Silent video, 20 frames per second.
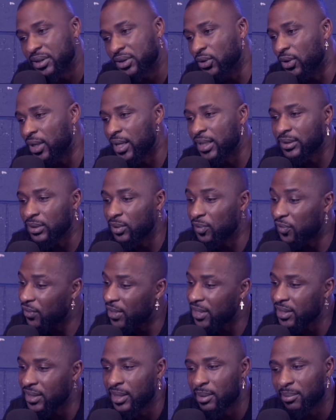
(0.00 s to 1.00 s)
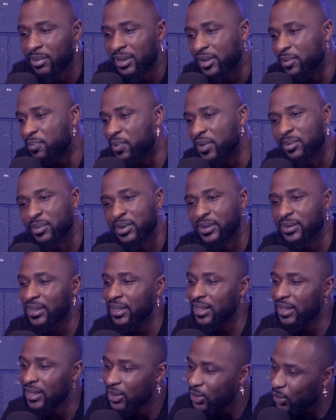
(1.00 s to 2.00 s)
So on Friday, I made the payment,
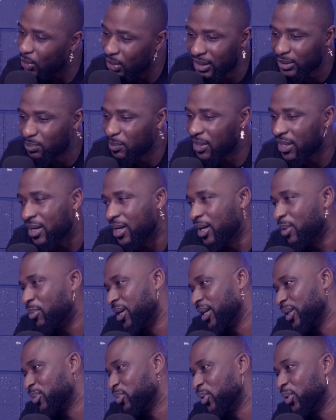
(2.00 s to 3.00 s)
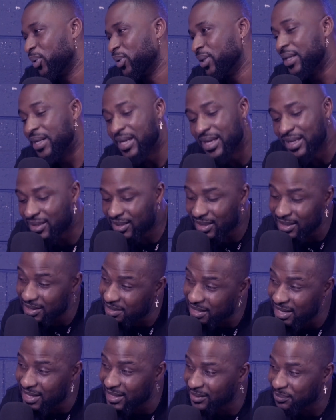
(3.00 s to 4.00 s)
collect my car back, bro. And since
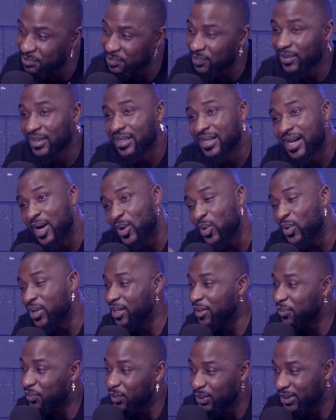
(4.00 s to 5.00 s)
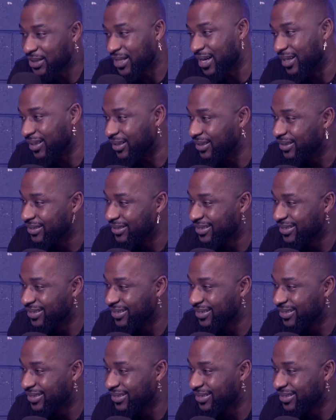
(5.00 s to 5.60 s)
then, I got an E-Flow tag.